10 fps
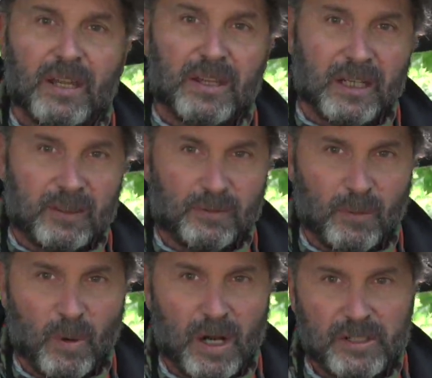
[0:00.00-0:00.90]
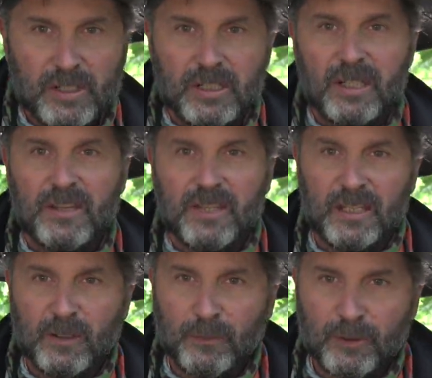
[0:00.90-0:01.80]
Thanks for watching.
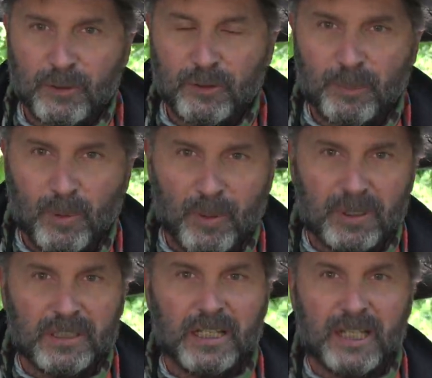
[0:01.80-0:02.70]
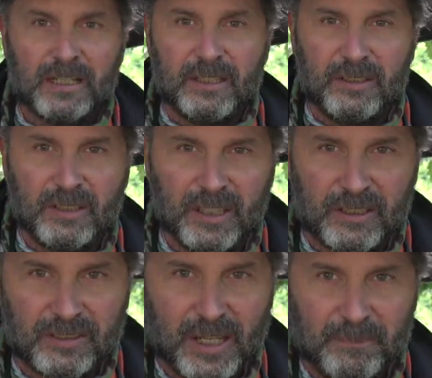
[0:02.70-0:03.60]
Thank you for the support, and until
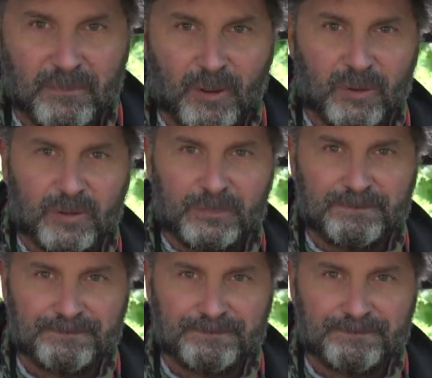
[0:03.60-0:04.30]
next time, folks.